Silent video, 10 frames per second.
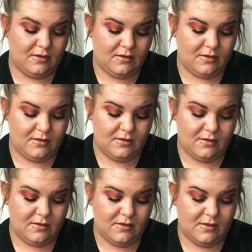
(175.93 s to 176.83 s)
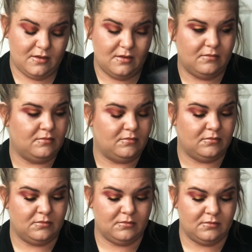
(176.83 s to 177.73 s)

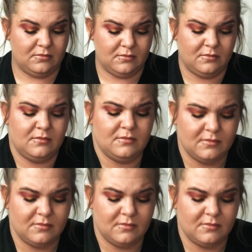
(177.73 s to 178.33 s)
[no speech]